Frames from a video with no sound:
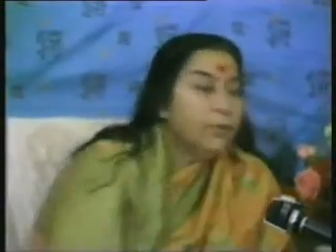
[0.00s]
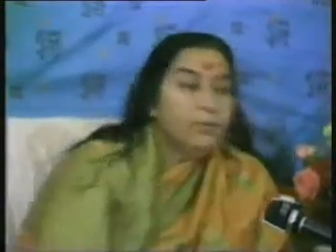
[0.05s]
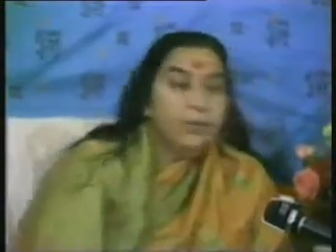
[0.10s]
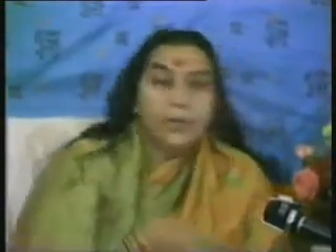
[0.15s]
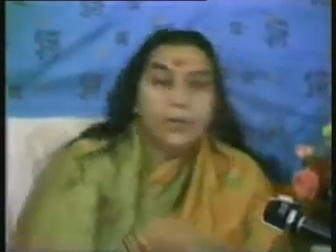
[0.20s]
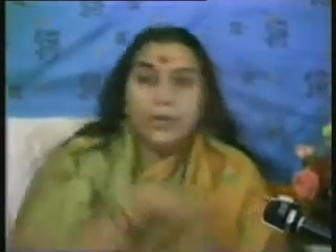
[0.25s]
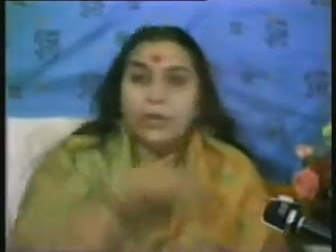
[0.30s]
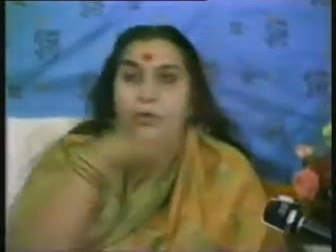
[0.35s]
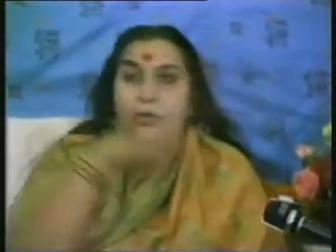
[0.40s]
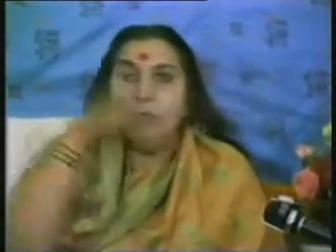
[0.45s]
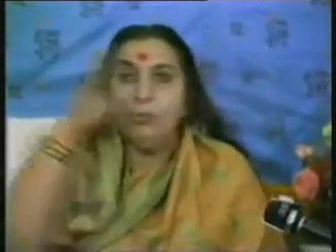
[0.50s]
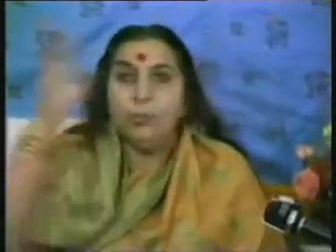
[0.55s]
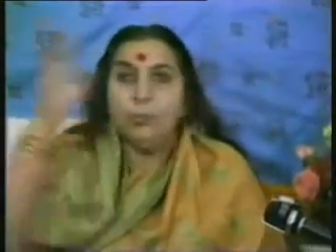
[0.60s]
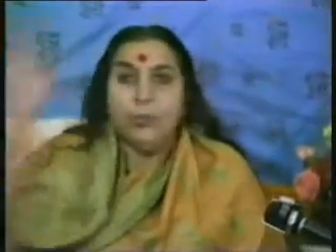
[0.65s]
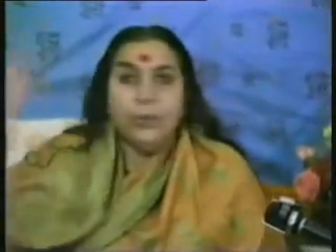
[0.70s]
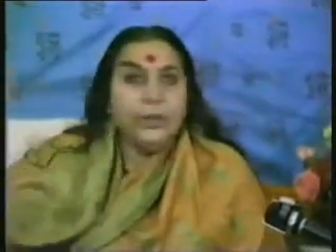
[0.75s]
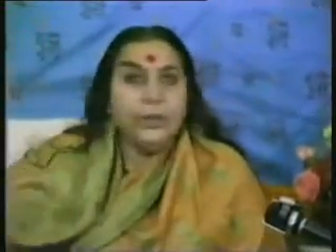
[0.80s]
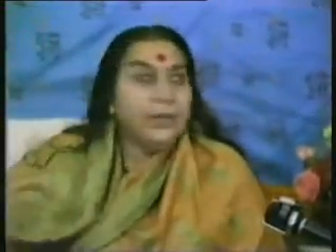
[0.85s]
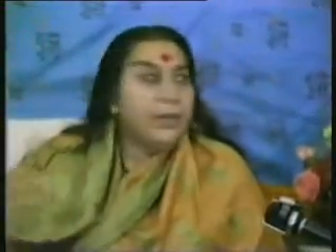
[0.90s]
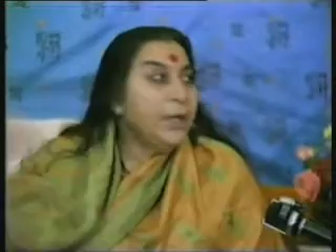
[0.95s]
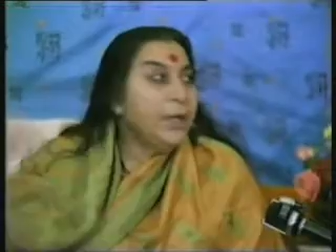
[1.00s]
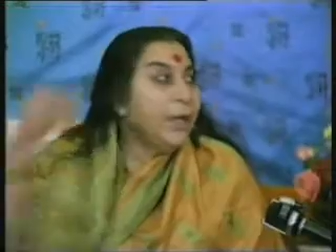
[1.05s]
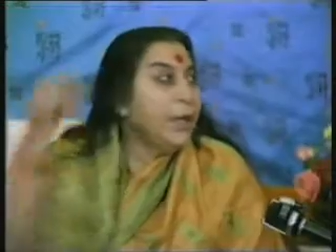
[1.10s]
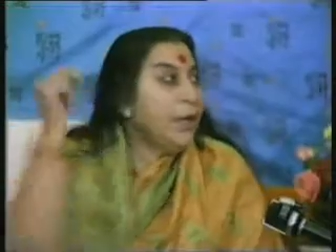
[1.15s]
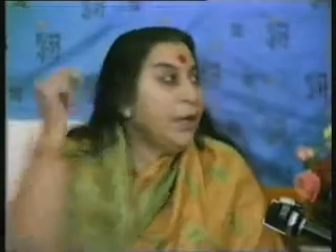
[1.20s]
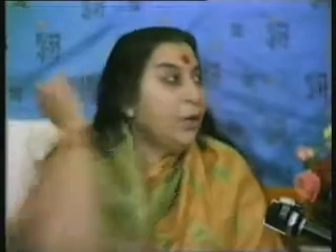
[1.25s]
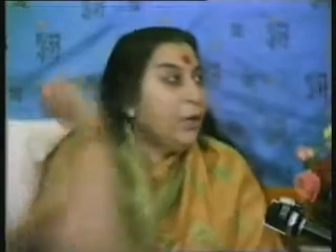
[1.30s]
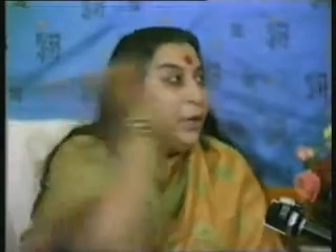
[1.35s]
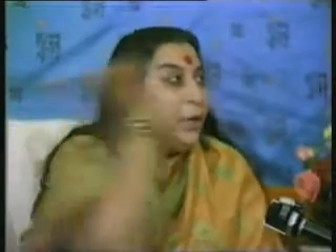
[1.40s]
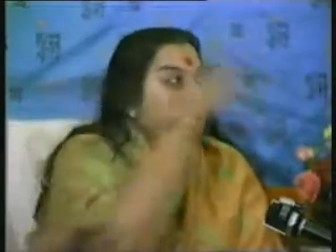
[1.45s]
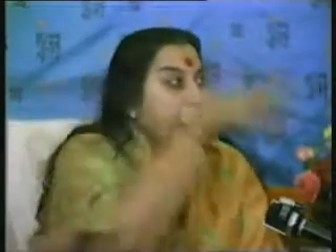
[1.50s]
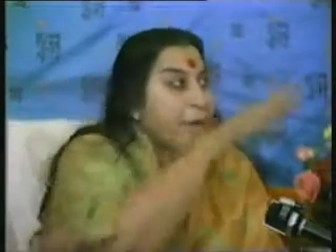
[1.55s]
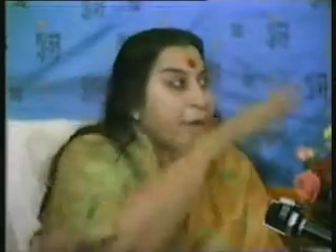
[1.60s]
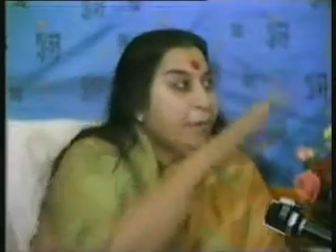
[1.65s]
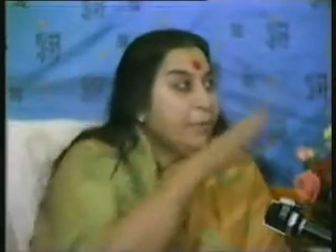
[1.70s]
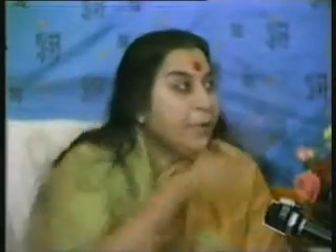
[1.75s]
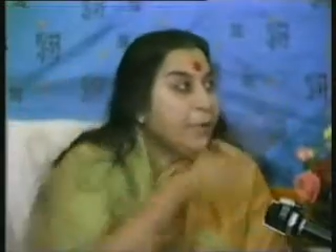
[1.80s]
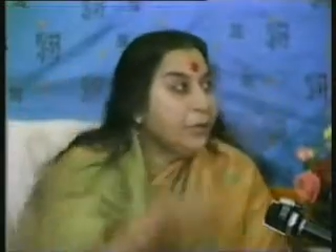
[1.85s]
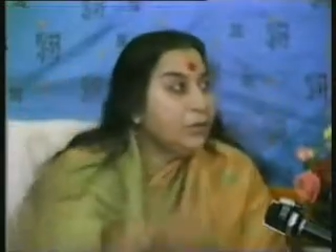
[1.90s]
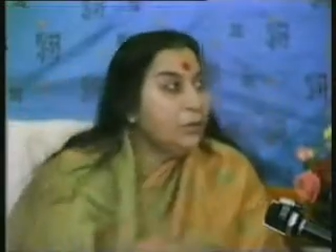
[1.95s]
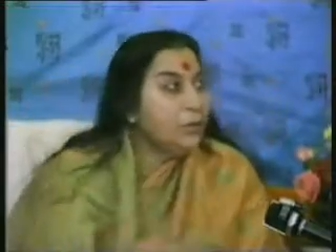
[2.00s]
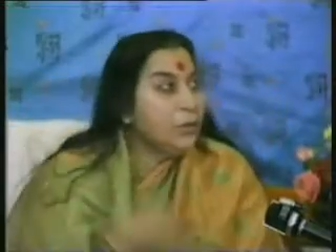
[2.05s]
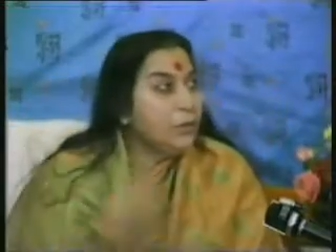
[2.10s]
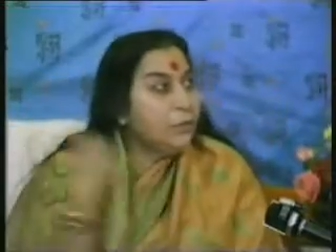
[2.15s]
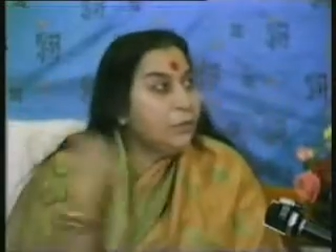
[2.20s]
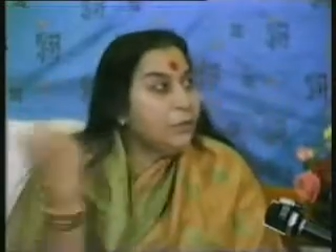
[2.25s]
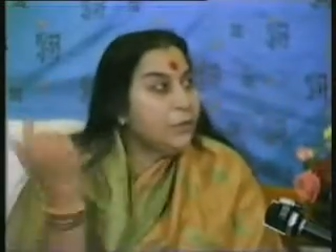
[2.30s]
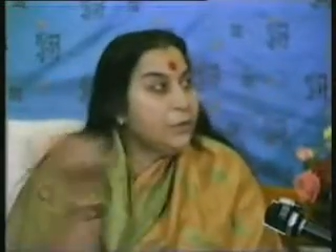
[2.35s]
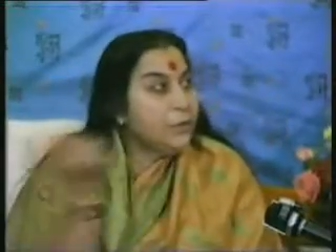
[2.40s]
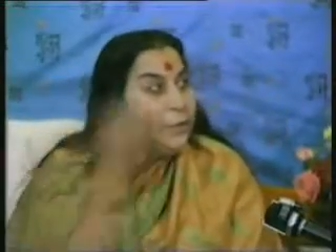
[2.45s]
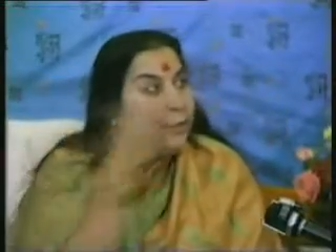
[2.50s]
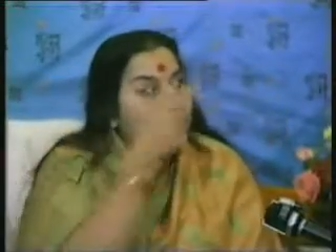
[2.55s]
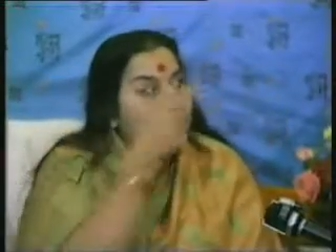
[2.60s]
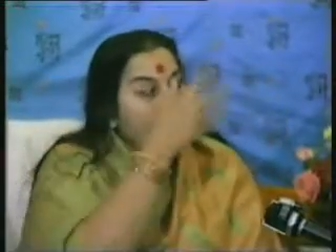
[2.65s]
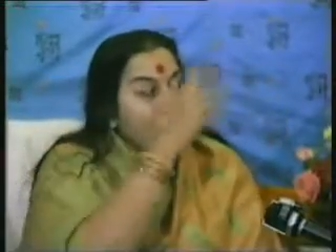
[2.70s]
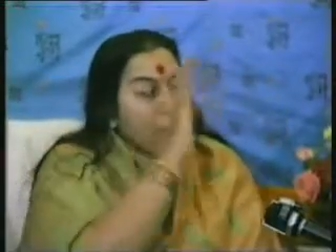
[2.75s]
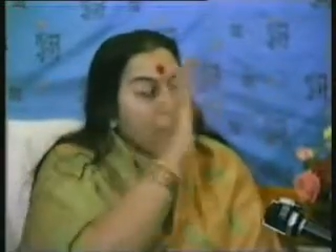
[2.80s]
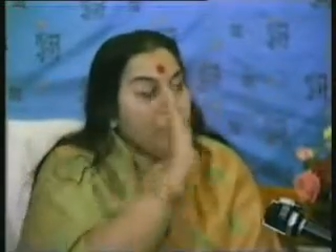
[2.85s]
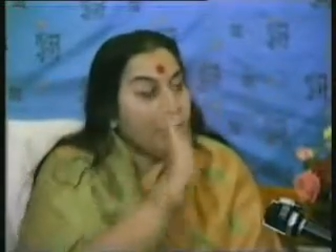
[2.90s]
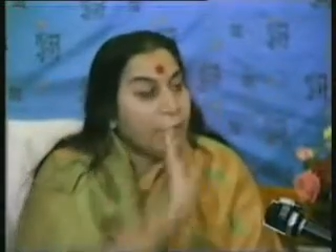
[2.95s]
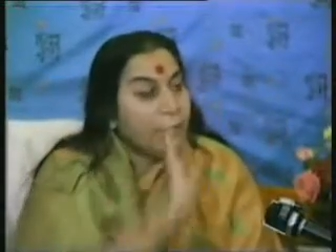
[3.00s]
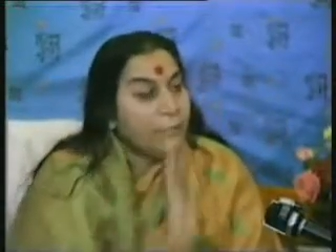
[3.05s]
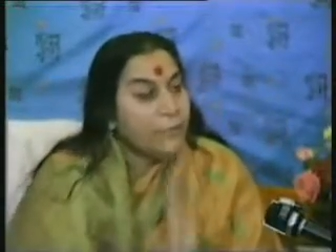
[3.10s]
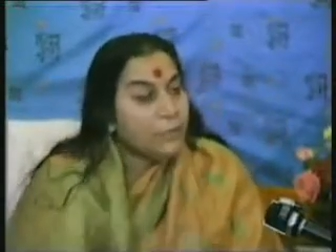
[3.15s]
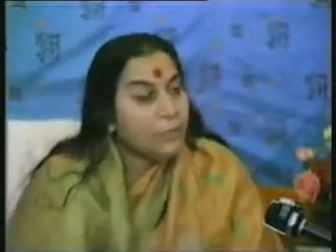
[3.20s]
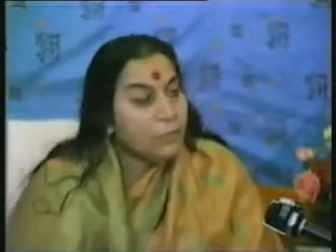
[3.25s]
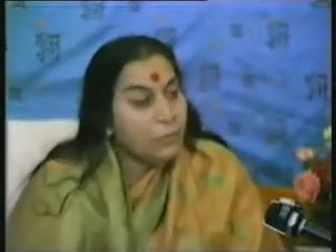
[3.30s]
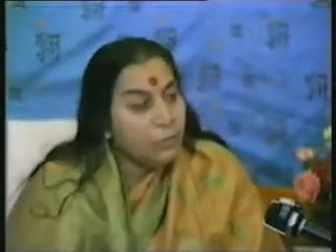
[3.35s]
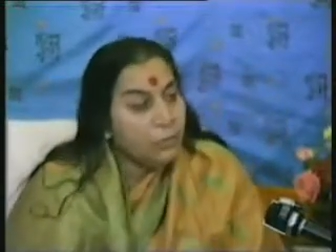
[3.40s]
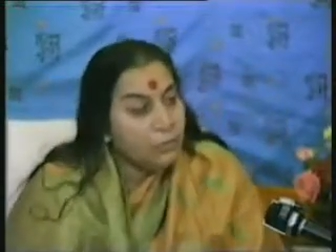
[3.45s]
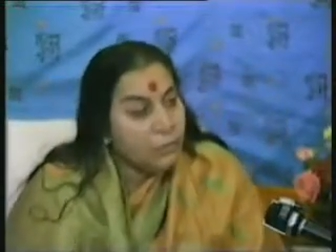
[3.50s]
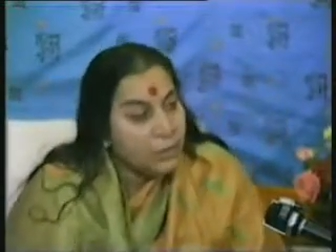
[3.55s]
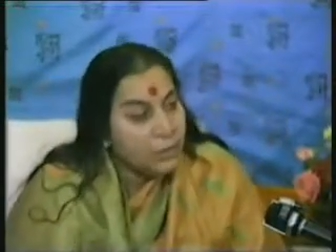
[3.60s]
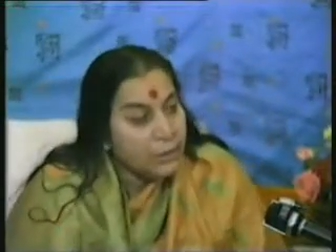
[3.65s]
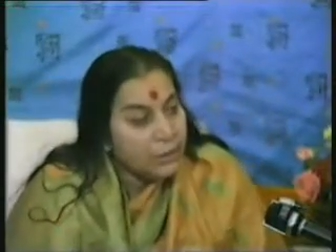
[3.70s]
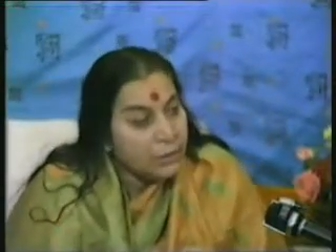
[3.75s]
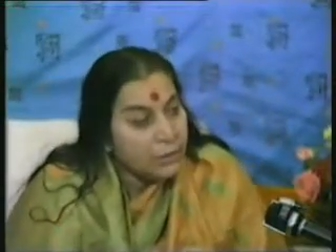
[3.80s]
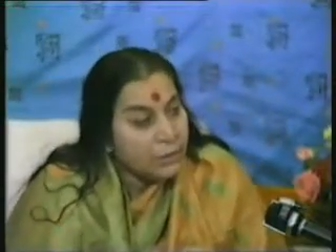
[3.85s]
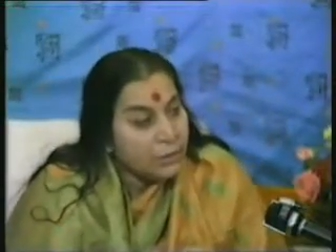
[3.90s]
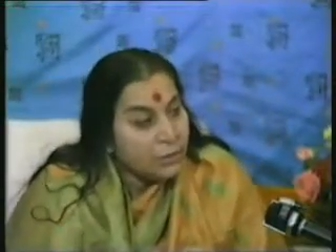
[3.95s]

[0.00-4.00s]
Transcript: Whether you put it here or there makes no difference, my photograph is going to work.